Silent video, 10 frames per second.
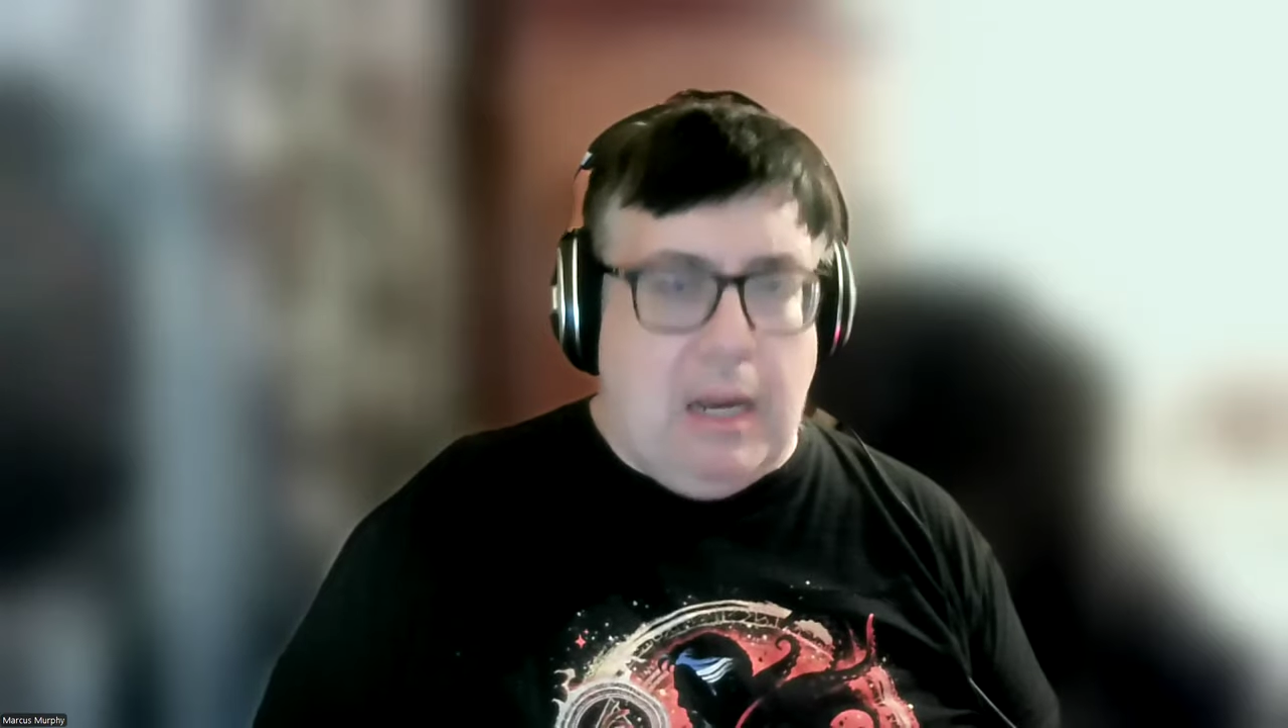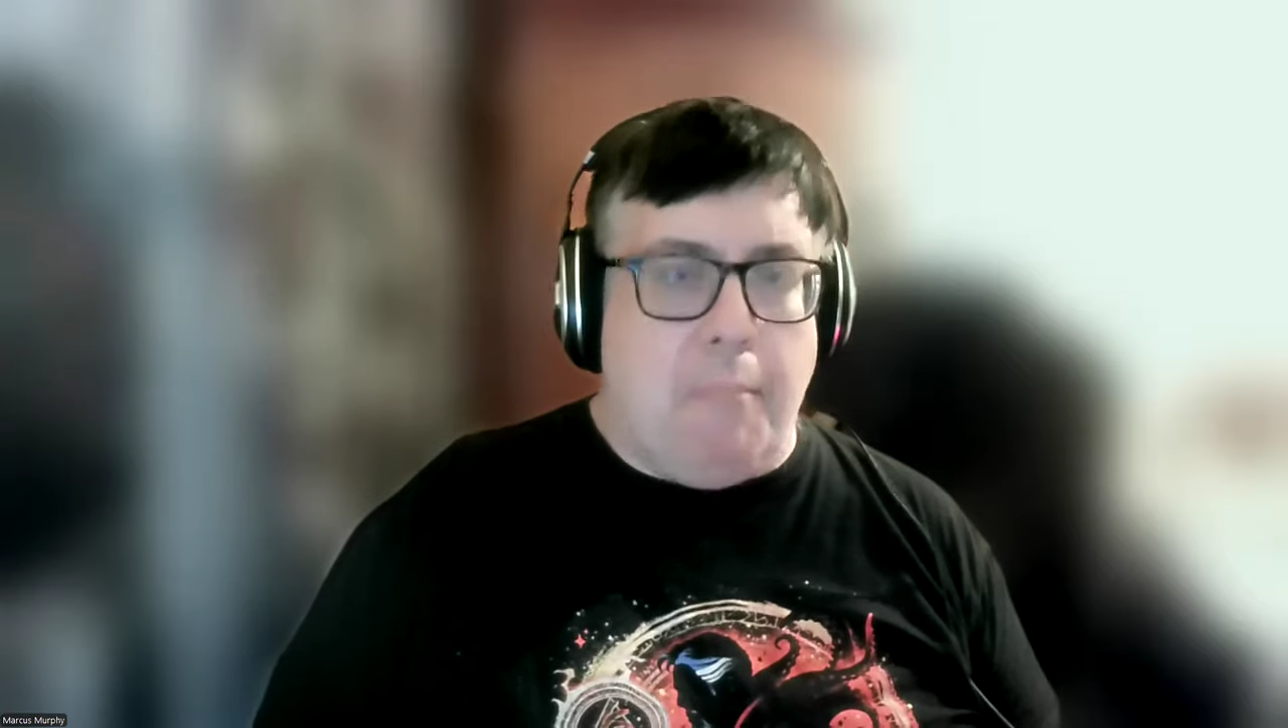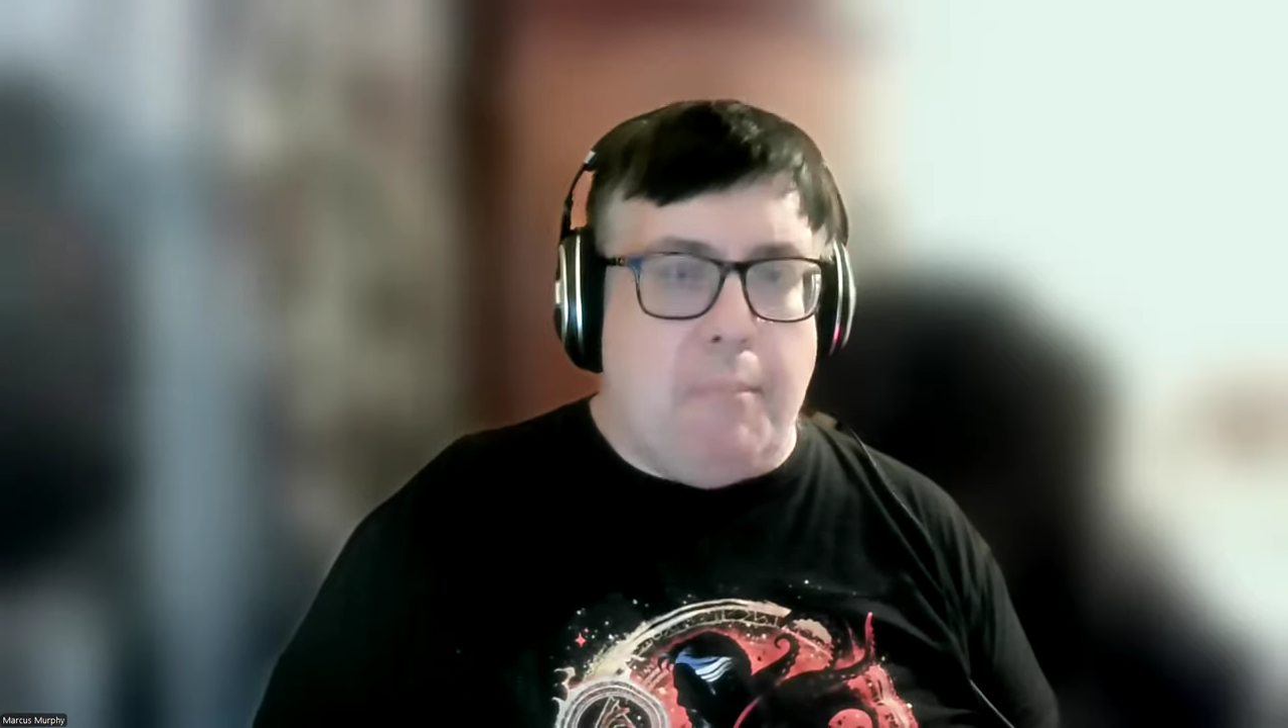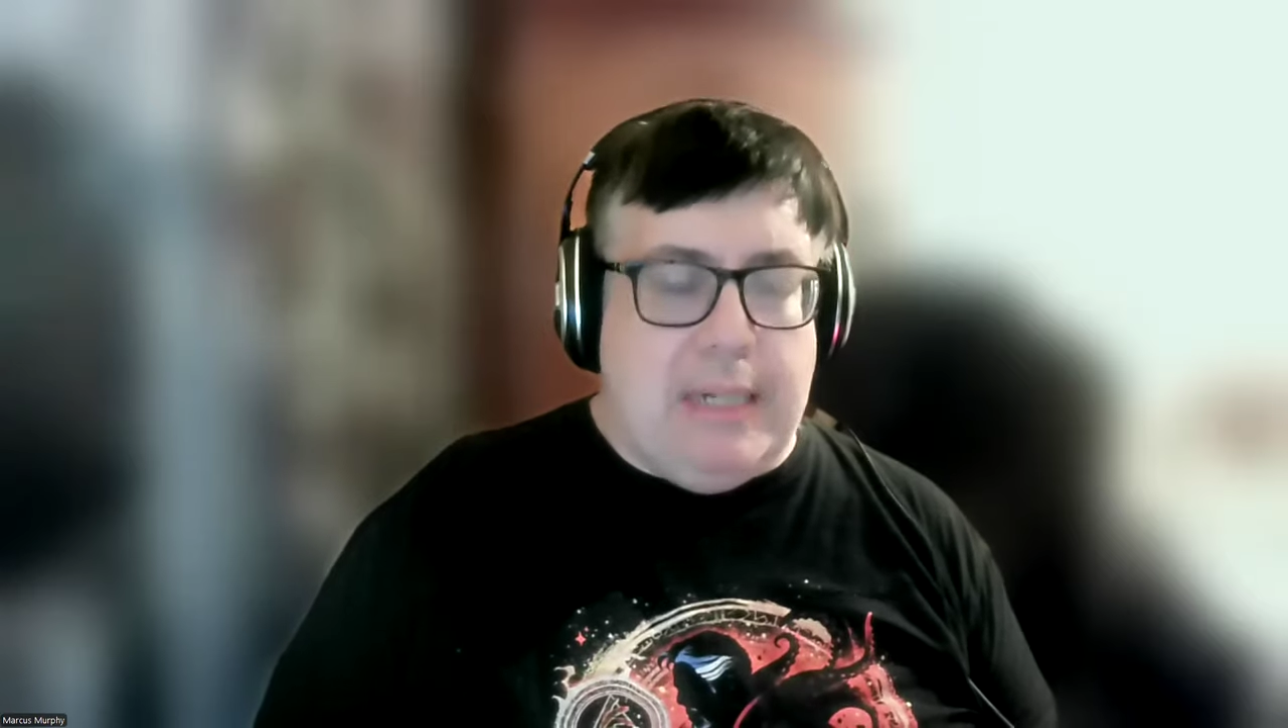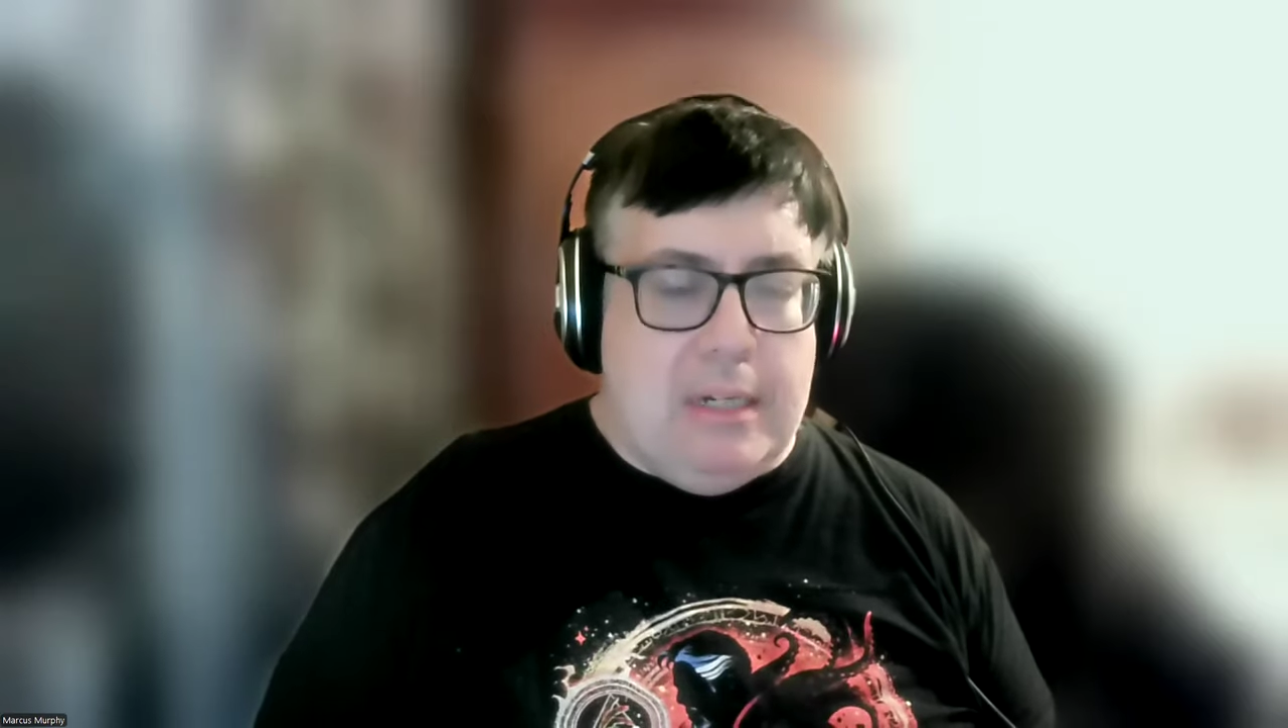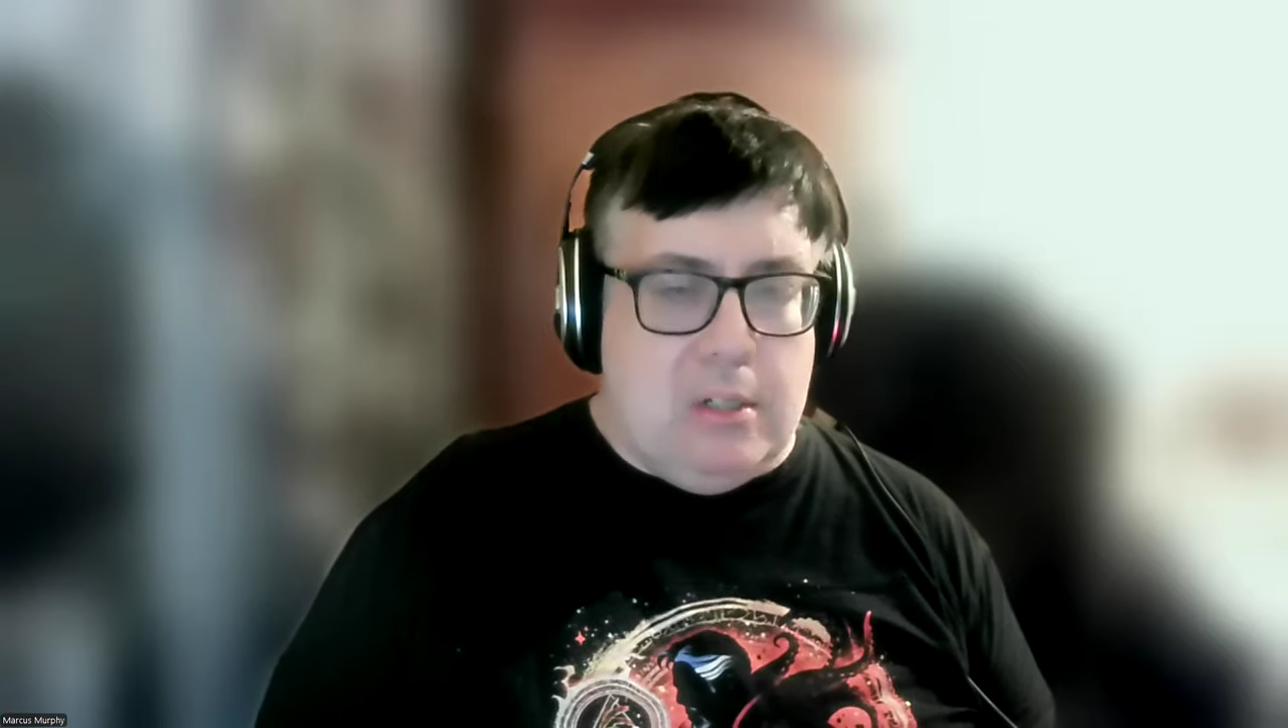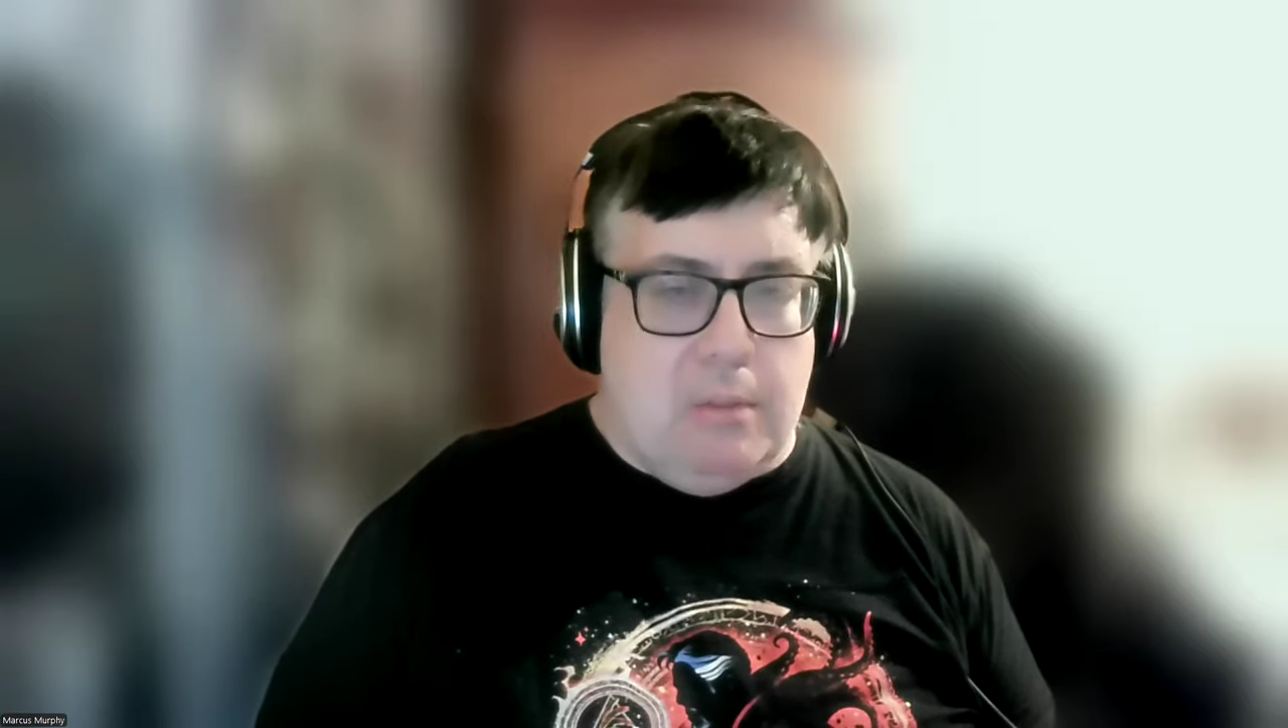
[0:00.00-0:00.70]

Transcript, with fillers: dumped into